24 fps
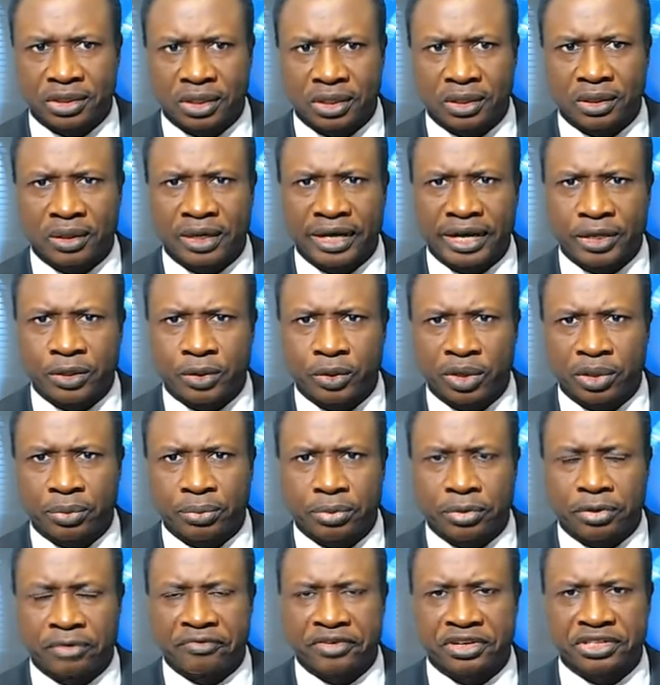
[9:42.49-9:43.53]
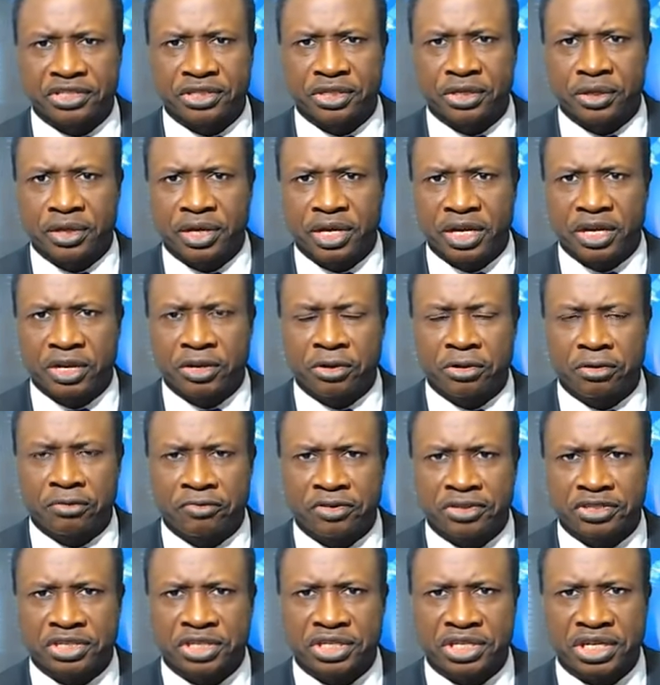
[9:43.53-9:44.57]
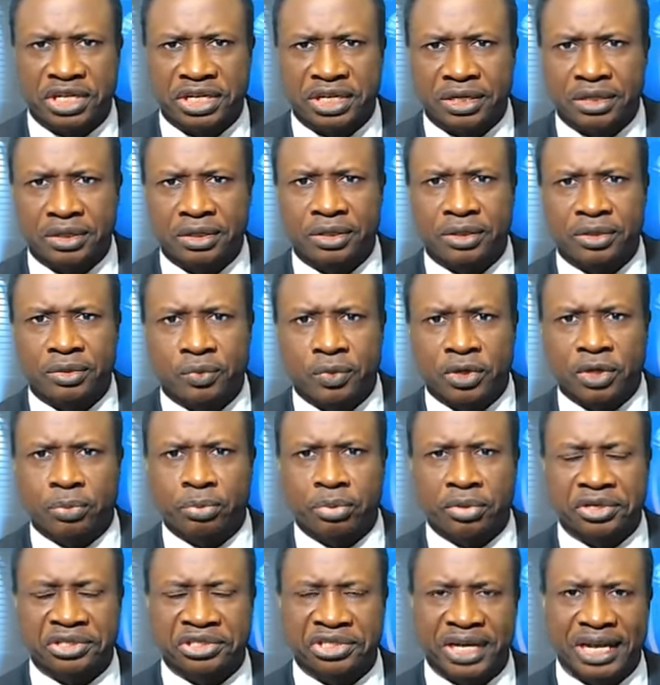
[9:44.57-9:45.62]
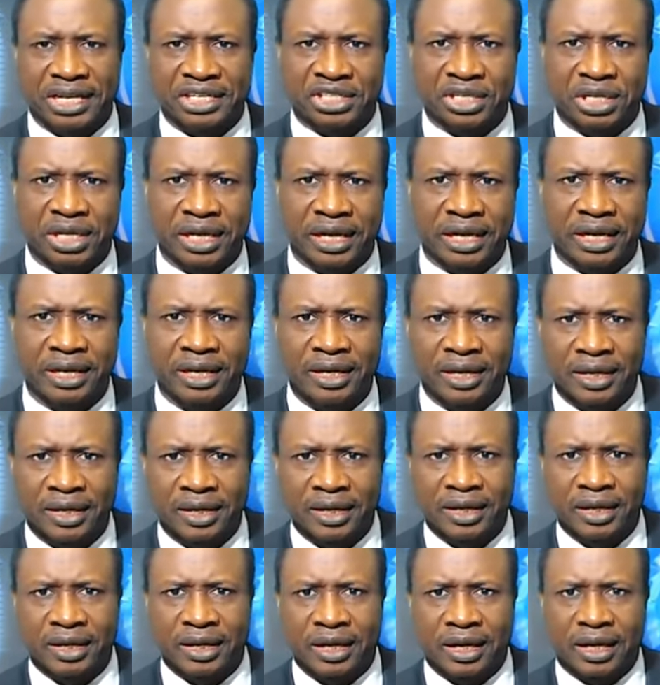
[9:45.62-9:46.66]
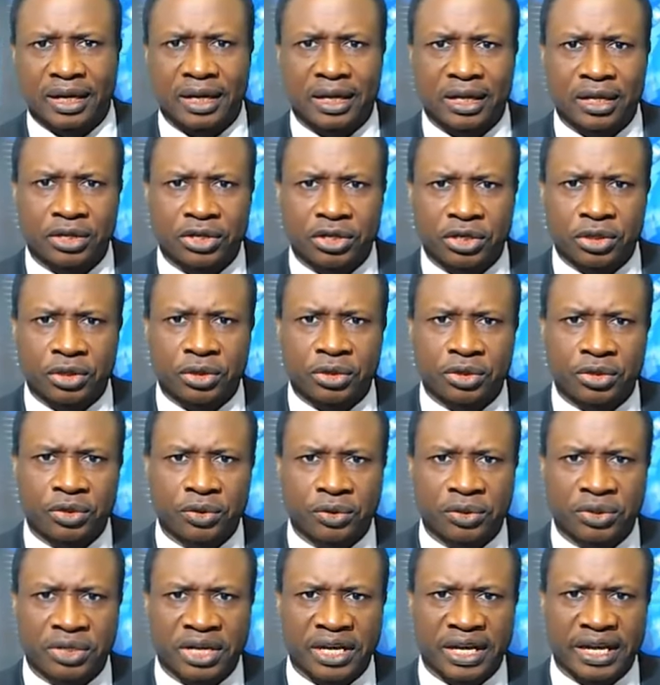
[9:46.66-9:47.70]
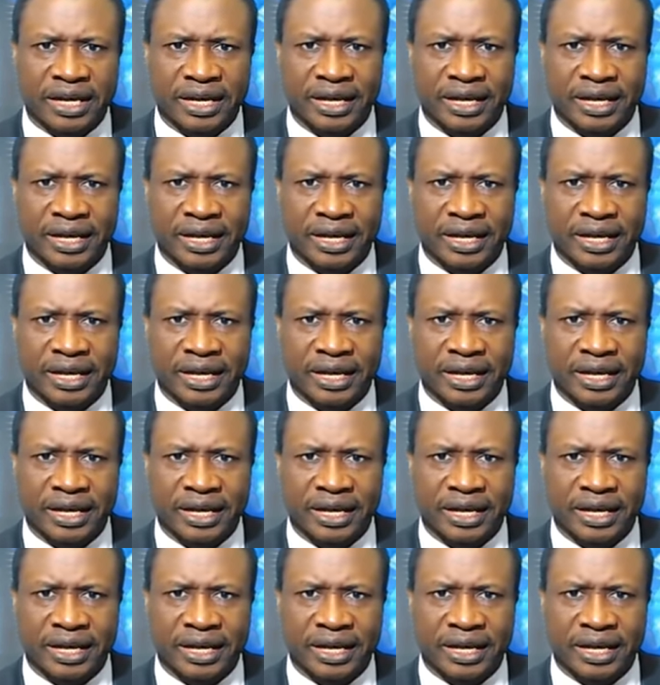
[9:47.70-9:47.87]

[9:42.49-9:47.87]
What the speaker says: or are you a professor in the university, or what precisely do you do there?